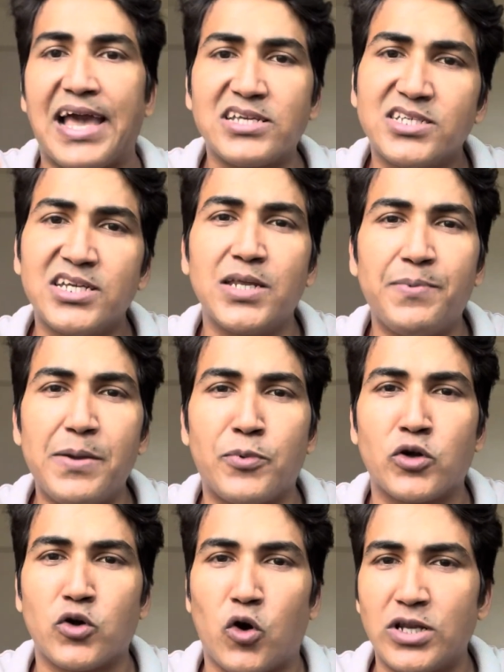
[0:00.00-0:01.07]
HTTP
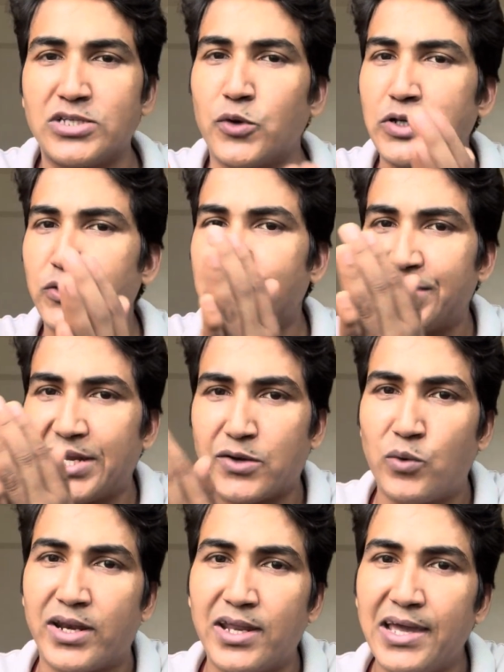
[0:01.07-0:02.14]
protocol is going to generate
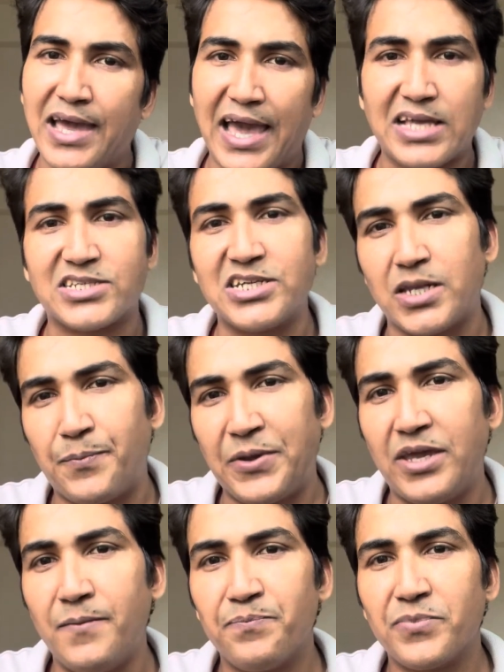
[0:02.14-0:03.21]
one
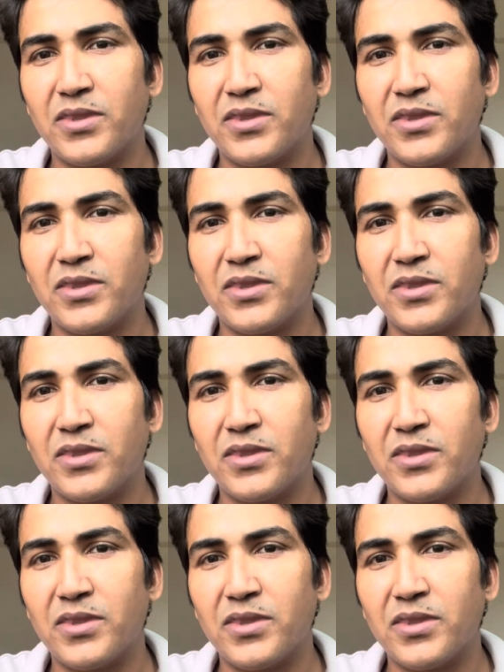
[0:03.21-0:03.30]
HTTP